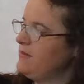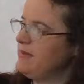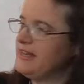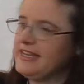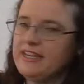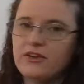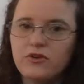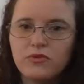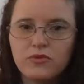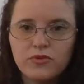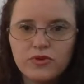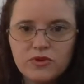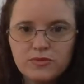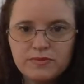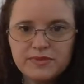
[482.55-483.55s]
many
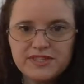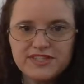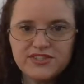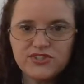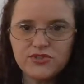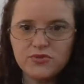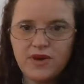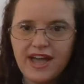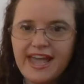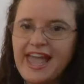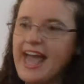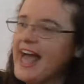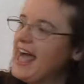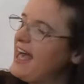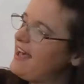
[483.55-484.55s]
groups do I
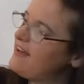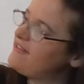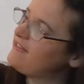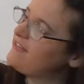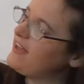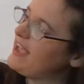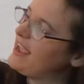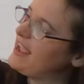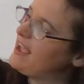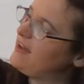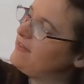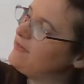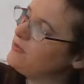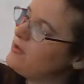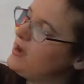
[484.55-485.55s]
have? I
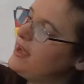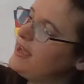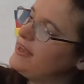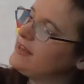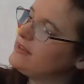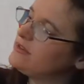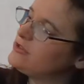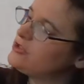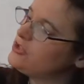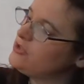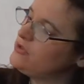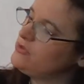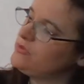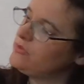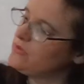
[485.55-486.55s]
have 1,
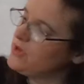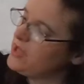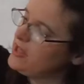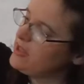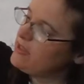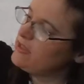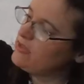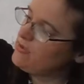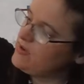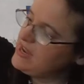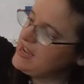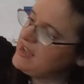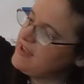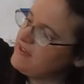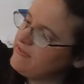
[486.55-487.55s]
2,
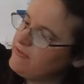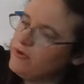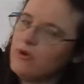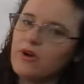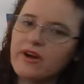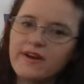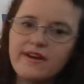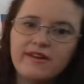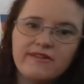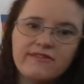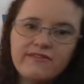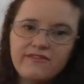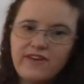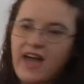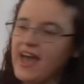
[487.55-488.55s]
3, 4,
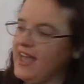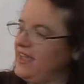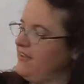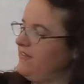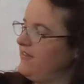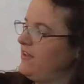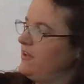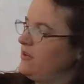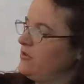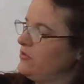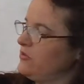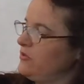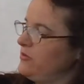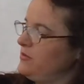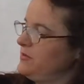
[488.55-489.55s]
5
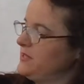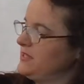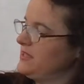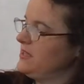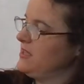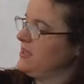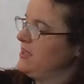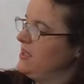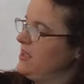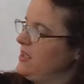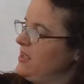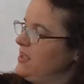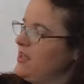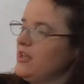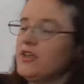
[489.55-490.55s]
groups.
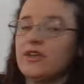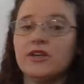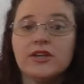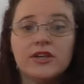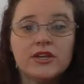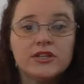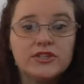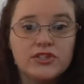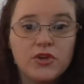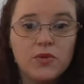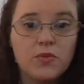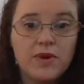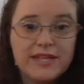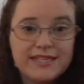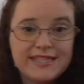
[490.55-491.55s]
So
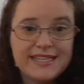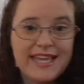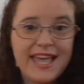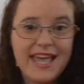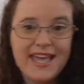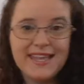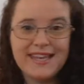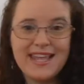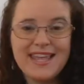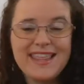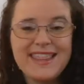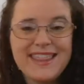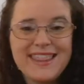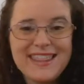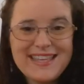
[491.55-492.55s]
once again,
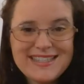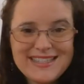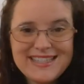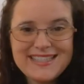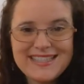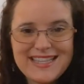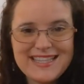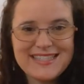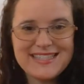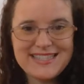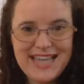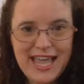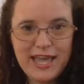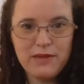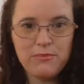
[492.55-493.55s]
this is the
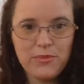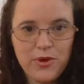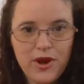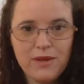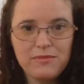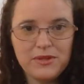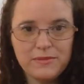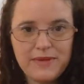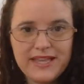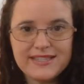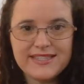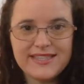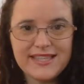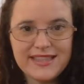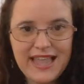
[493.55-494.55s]
same problem
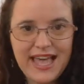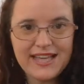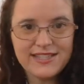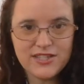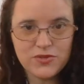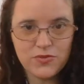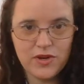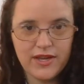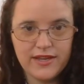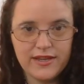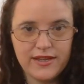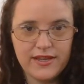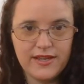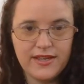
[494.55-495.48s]
as the last one.